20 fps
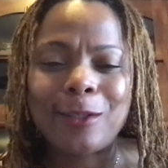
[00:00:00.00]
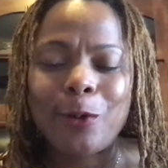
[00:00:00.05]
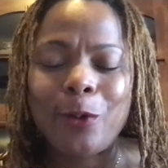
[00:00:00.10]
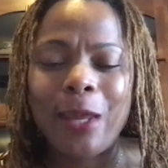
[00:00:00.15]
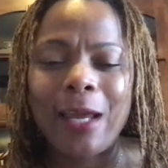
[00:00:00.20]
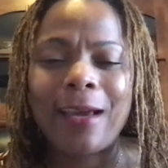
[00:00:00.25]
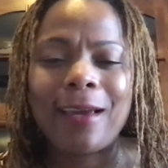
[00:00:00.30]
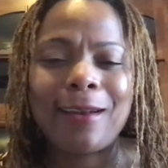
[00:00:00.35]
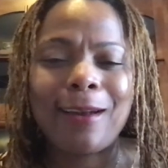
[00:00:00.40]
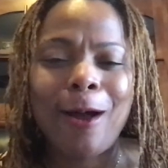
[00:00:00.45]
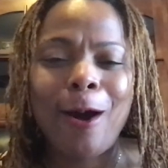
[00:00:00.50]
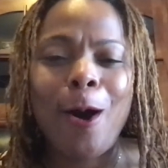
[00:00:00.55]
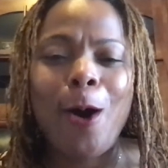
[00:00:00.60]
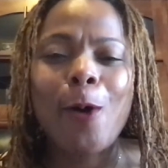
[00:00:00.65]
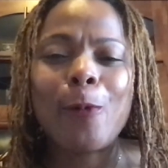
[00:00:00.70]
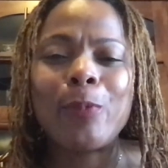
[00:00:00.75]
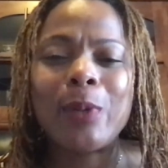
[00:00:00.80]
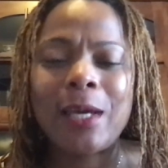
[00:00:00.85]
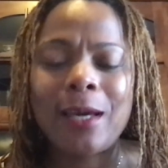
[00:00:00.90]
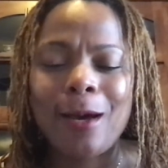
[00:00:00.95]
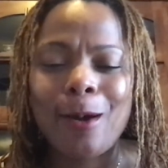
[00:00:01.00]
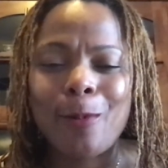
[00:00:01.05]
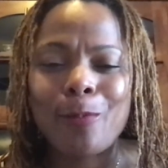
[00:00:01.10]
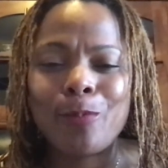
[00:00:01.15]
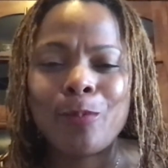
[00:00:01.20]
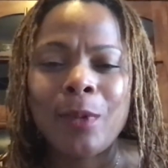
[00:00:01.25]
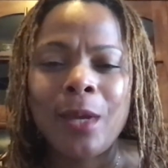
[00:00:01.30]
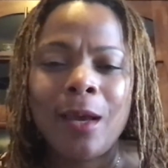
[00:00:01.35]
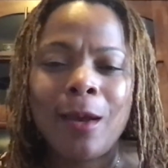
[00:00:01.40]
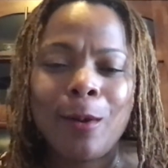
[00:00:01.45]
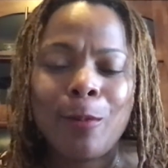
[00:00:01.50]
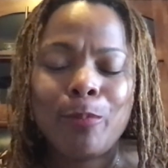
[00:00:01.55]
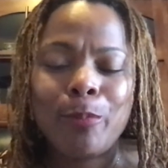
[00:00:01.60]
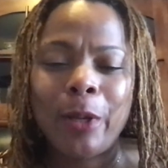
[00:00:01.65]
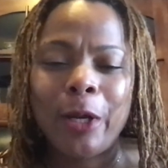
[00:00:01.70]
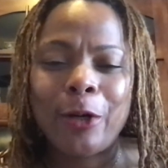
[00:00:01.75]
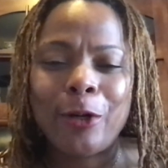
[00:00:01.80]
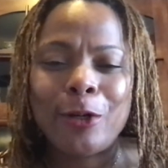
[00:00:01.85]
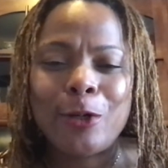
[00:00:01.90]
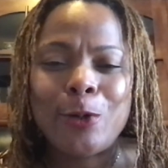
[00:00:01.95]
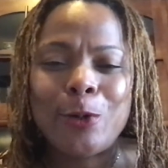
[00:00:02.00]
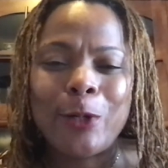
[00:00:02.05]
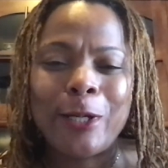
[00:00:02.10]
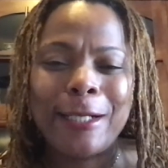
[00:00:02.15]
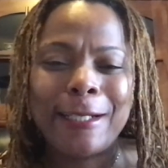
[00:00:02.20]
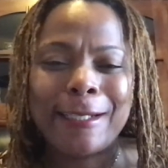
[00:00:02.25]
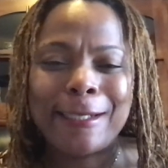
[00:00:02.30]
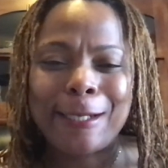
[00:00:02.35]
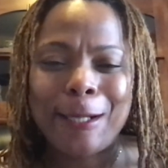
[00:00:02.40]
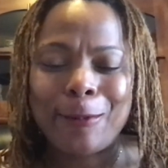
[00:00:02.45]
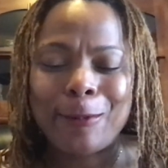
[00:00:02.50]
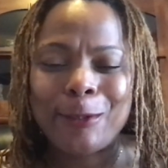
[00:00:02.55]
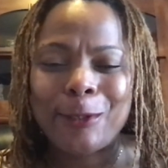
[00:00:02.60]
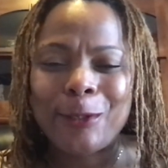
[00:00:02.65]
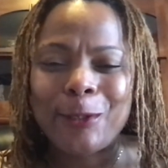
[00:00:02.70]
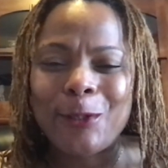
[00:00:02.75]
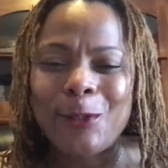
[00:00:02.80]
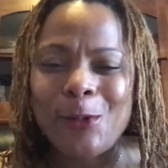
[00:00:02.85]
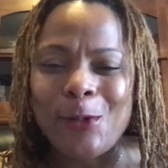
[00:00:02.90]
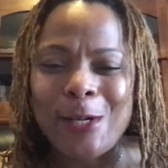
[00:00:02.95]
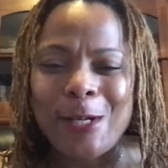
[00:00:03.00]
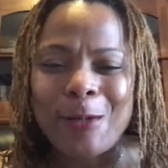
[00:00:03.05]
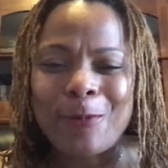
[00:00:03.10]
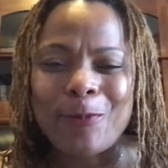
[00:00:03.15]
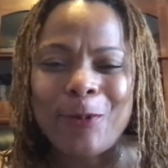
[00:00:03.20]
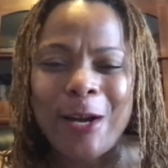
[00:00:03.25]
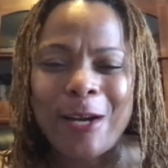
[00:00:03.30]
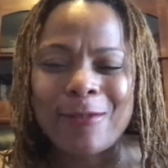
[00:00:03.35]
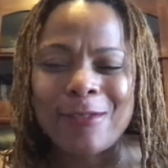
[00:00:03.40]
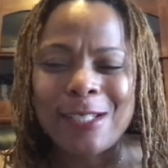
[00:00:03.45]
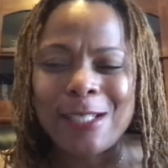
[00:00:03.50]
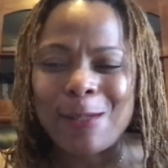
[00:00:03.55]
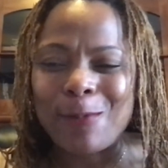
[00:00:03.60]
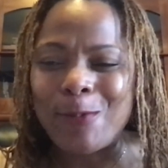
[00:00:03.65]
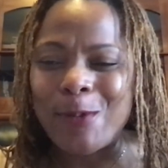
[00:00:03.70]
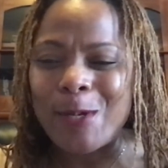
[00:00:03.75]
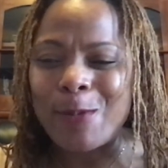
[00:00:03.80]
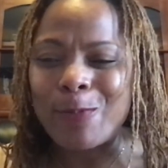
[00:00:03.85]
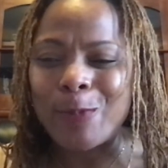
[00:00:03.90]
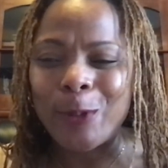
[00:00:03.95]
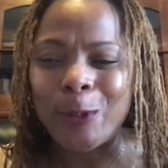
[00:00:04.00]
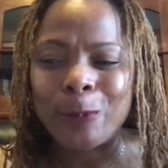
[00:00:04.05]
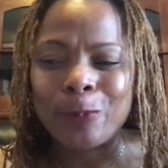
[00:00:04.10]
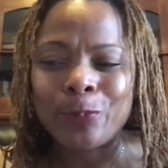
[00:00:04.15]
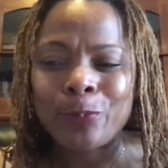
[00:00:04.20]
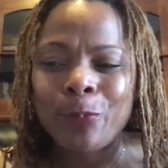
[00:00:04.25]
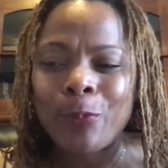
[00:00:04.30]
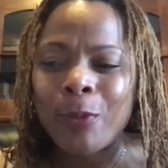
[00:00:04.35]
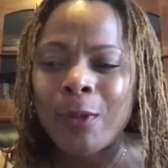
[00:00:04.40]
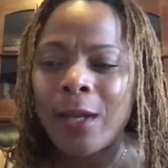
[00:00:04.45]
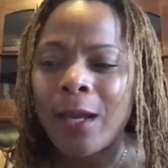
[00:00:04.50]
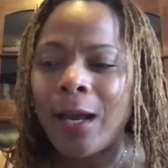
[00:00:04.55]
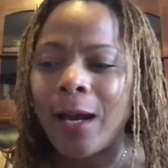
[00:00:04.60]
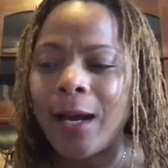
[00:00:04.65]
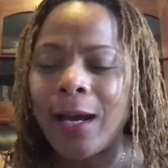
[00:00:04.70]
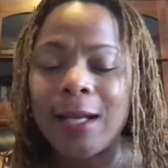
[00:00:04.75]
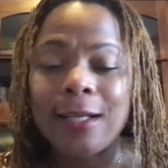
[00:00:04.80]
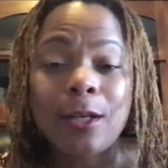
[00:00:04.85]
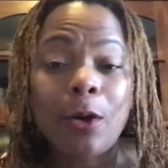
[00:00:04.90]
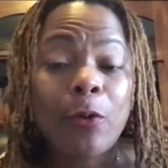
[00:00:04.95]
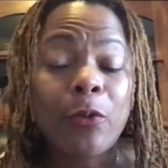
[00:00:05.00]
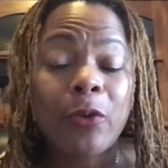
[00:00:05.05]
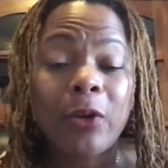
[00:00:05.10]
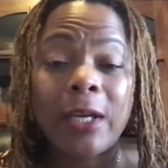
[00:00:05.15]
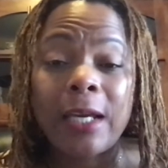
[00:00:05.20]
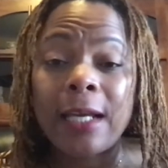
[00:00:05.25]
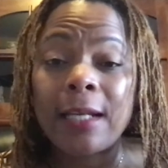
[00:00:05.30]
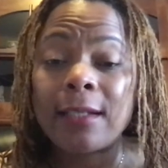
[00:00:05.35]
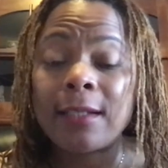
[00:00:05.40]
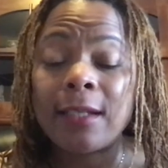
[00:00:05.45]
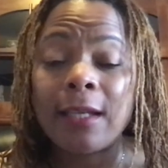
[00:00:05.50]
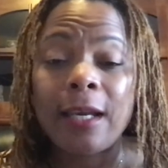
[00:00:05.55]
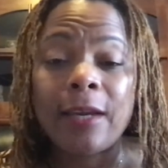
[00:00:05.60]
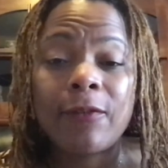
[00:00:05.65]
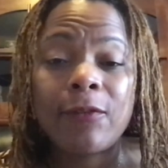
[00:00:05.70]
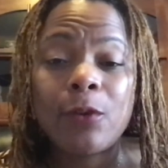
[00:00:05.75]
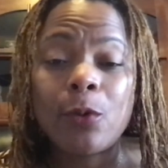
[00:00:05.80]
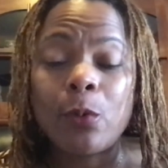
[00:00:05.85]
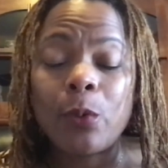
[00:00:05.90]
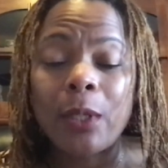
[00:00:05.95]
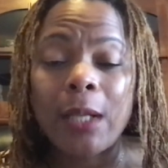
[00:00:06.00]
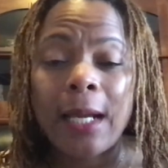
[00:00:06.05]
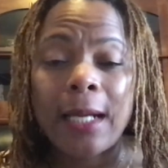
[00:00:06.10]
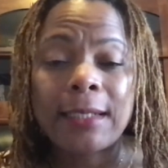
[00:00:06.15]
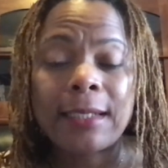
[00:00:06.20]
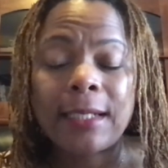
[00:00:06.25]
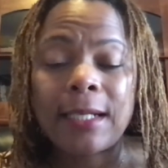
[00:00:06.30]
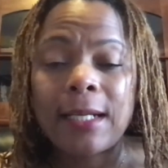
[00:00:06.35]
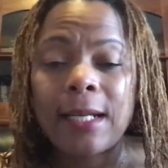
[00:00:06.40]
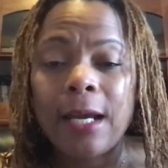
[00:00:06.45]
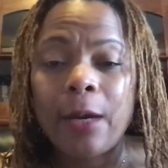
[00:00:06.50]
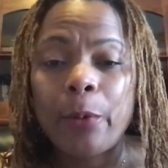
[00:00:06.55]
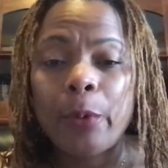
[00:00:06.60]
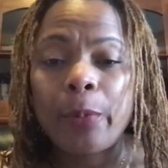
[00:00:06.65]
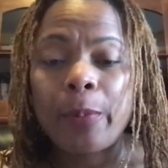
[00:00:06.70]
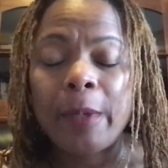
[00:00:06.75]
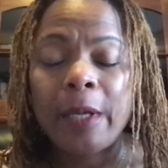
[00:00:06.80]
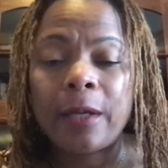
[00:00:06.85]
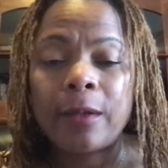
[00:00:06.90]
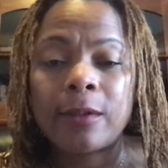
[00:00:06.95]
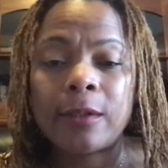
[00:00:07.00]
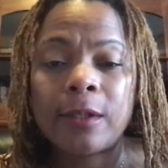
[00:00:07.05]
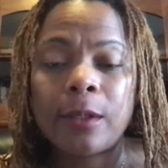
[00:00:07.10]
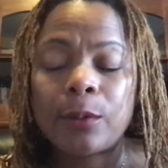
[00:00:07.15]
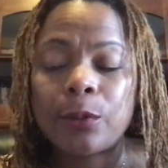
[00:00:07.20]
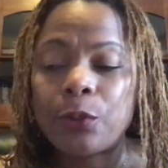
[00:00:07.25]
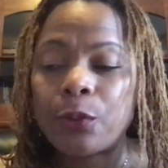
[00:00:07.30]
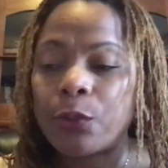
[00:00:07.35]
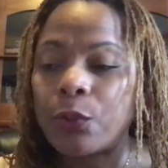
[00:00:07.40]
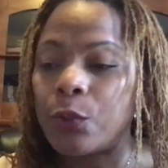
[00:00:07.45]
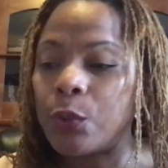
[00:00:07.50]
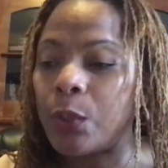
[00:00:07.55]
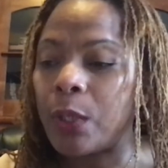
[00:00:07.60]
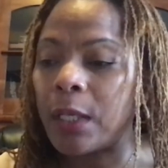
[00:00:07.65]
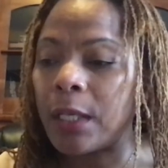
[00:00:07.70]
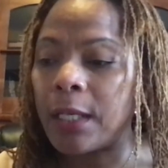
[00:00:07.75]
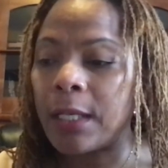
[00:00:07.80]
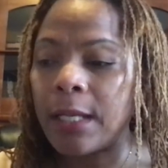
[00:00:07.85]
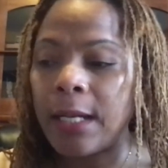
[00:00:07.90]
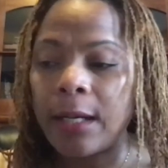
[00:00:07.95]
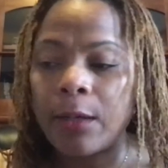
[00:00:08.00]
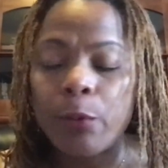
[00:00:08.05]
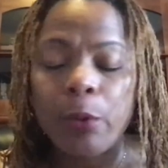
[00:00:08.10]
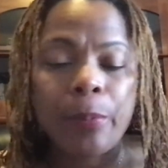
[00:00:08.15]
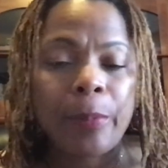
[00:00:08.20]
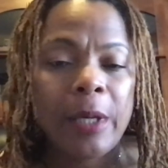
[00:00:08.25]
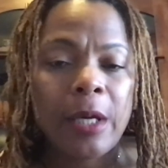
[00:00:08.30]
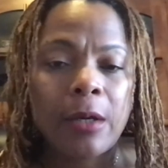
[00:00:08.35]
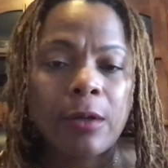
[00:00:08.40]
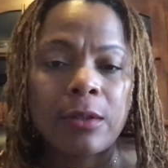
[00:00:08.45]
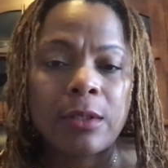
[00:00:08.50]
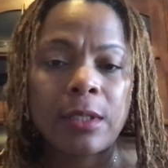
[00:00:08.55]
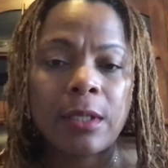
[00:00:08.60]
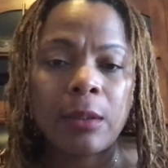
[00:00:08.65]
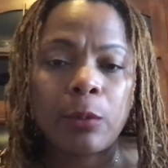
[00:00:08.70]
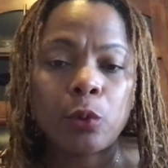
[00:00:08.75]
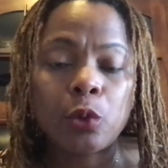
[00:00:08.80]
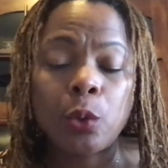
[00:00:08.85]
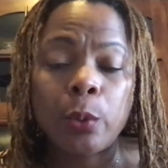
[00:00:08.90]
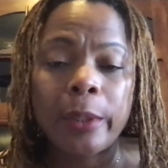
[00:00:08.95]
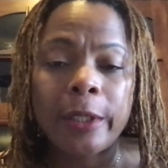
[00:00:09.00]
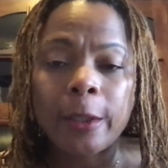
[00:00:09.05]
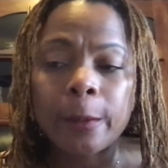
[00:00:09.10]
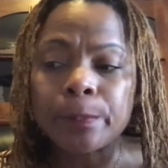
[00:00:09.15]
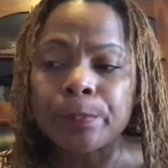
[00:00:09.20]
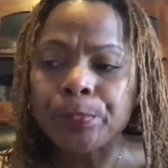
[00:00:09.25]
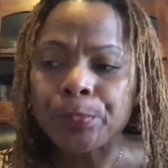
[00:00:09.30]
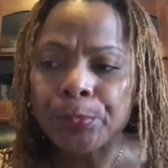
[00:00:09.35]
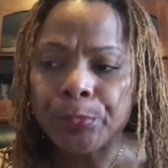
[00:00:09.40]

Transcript: they can all become paranoid cybersecurity and privacy people. Don't forget, if you would like to connect with me on socials, you can connect with me on Twitter.